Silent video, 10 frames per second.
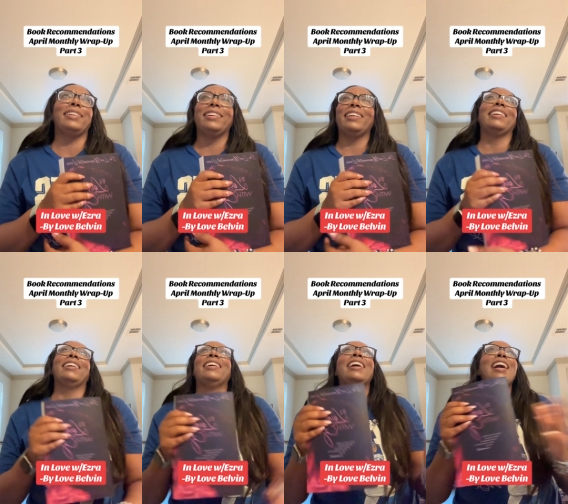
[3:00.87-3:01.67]

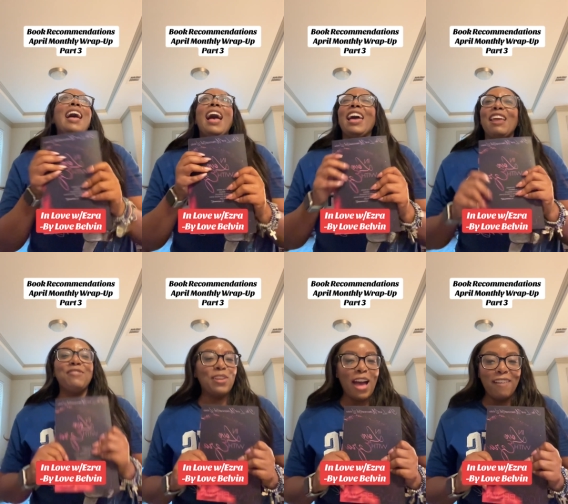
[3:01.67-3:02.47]
and
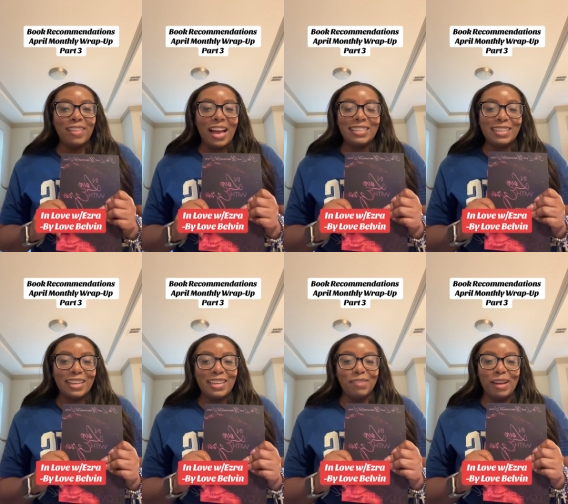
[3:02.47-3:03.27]
if you have not
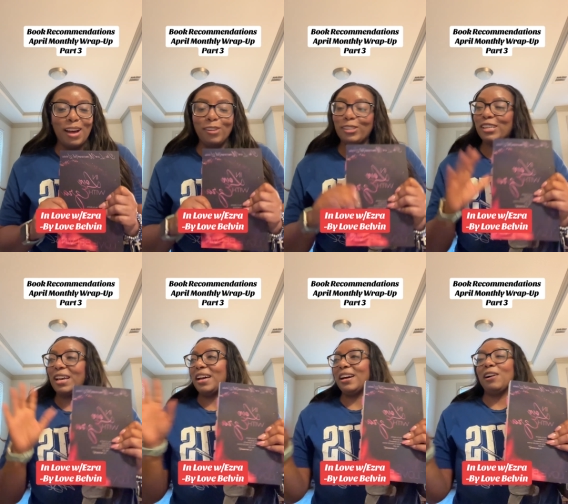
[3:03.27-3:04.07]
checked him out,
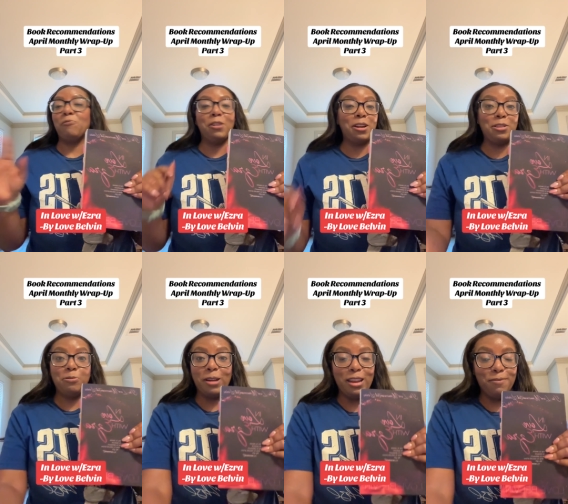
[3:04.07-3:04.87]
child, what are
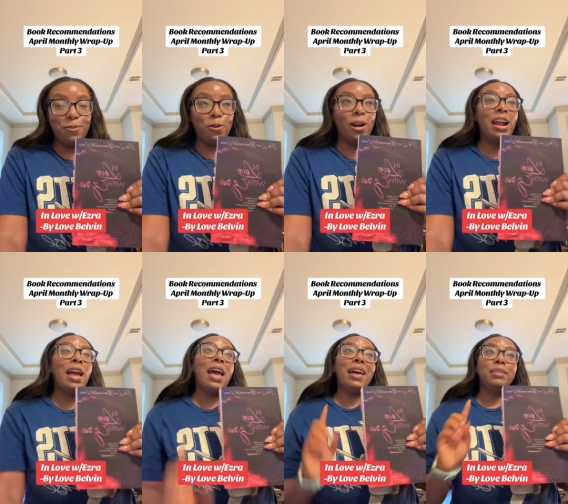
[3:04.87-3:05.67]
you waiting for?
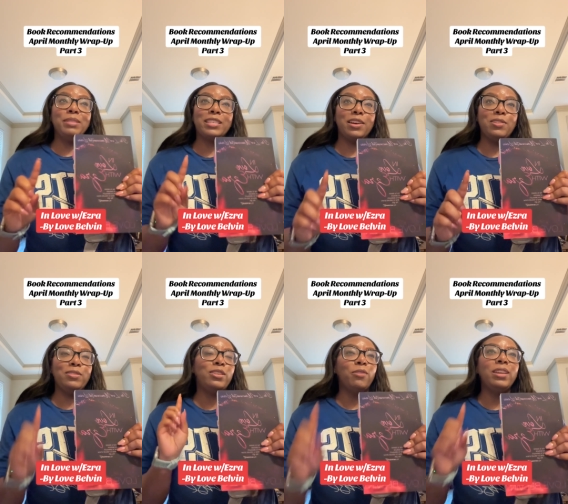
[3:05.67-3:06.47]
And let me tell you,
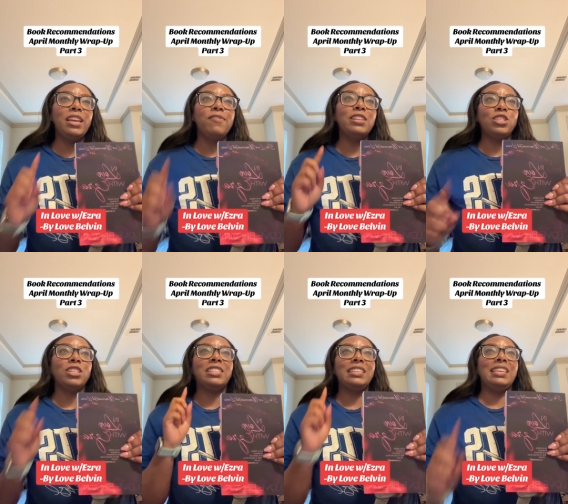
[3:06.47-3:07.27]
don't even
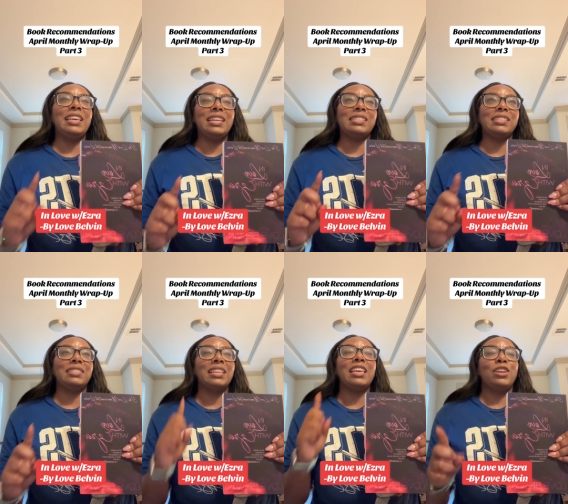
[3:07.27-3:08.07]
just get
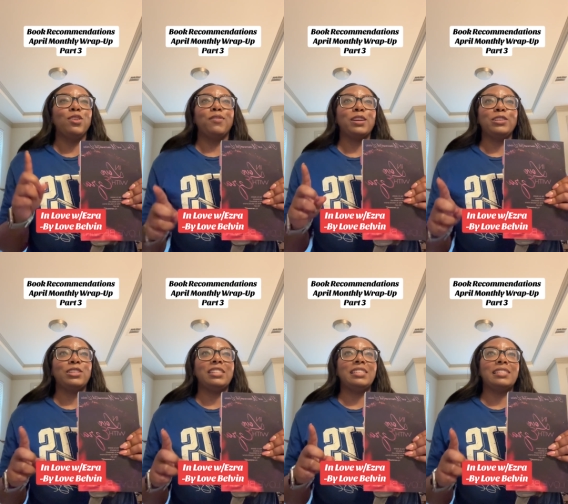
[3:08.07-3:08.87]
the Kindle
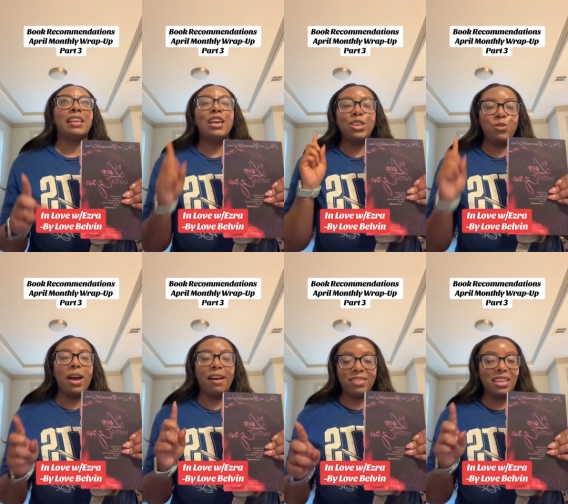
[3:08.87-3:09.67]
versions you
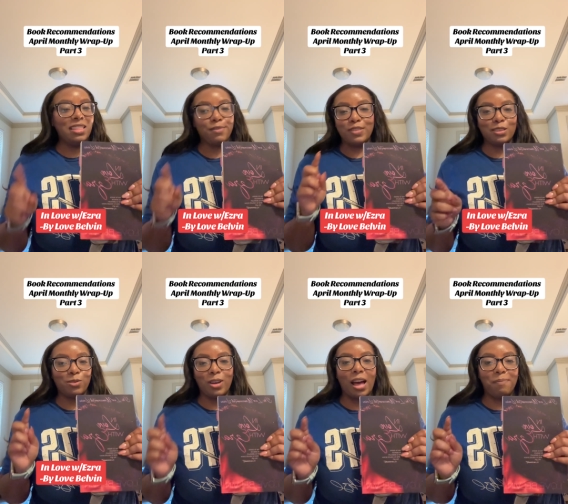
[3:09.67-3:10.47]
have to get the
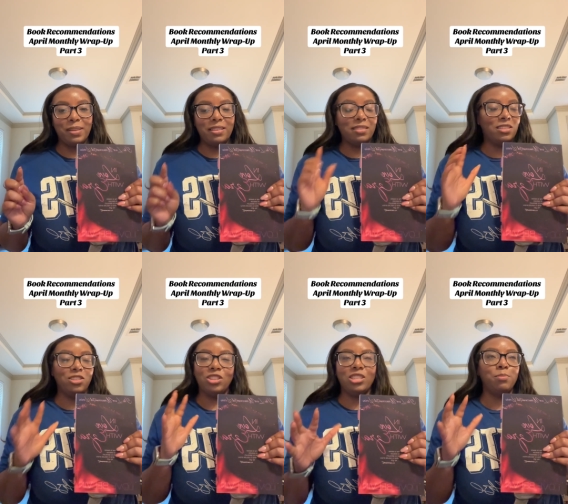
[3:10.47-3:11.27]
physical copies. This
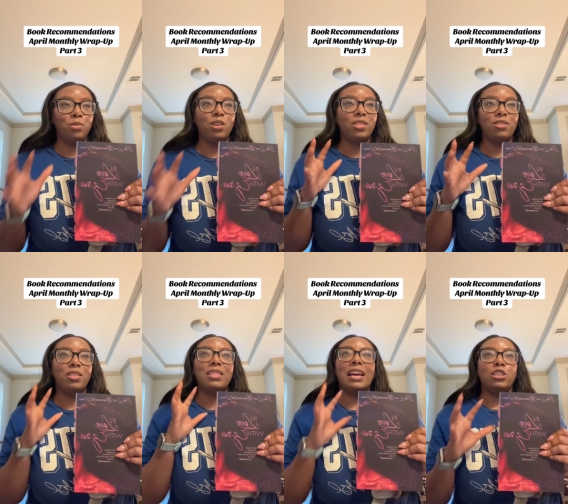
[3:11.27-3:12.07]
is just a book
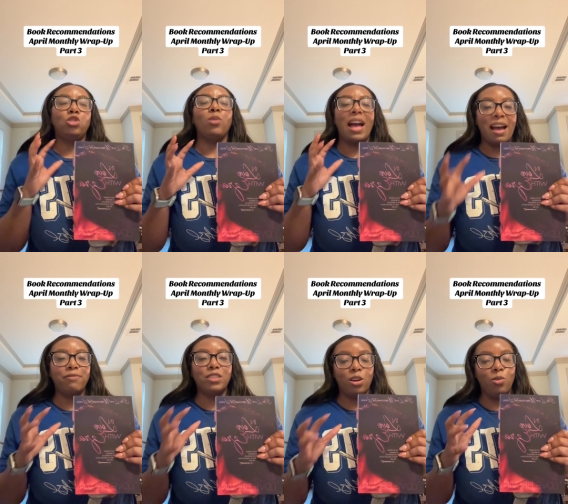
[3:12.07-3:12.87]
that you
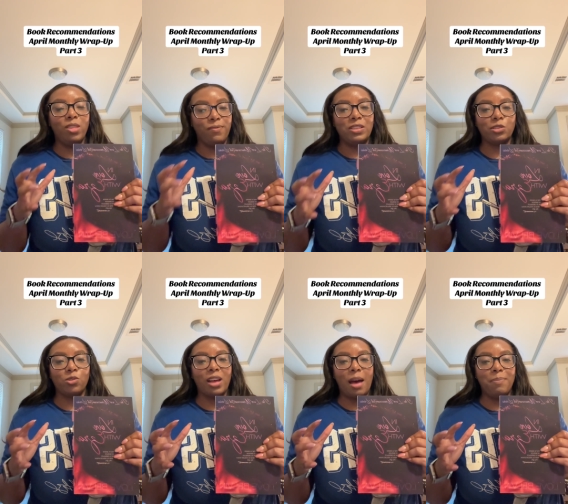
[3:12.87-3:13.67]
have to own the
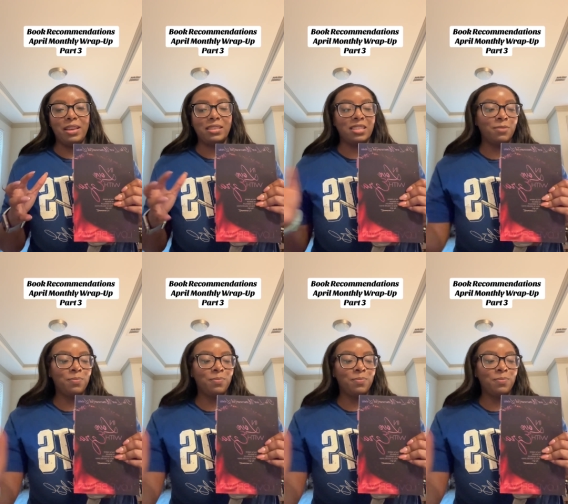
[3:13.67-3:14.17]
physical copies.